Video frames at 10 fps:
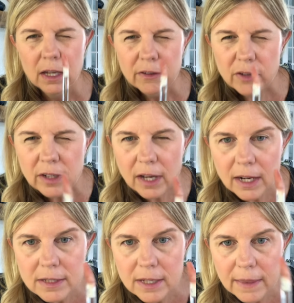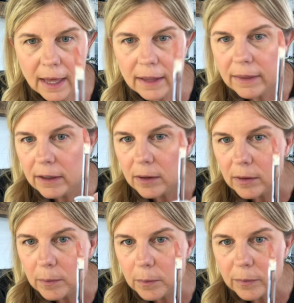You can kind of see that
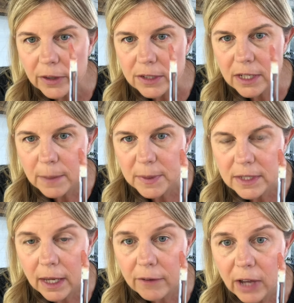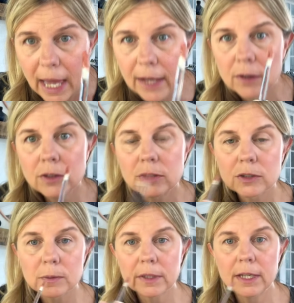the tip is kind of angled, so
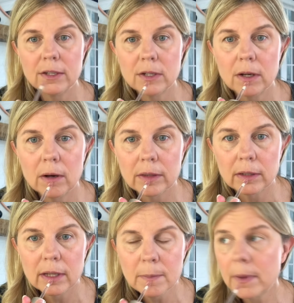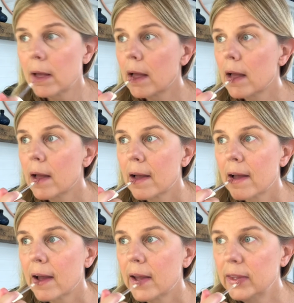it's really easy to go on the lip.
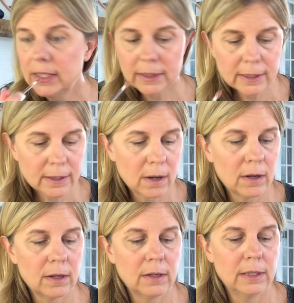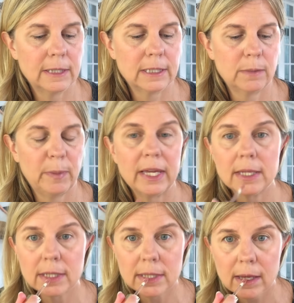This is called
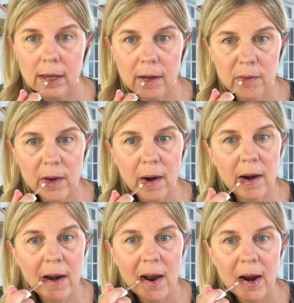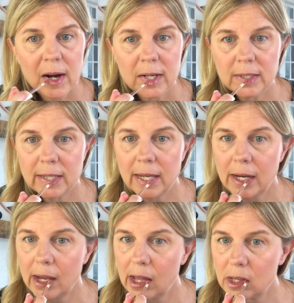Spice. I figured
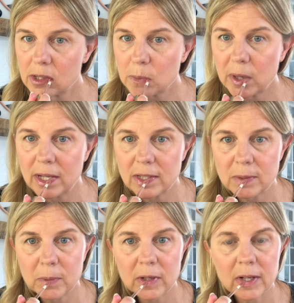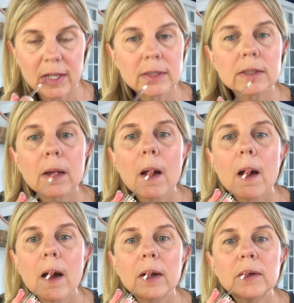date and spice were nice
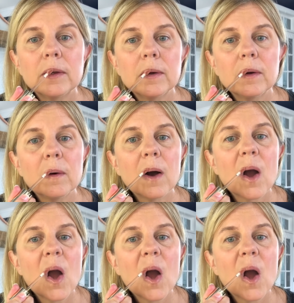to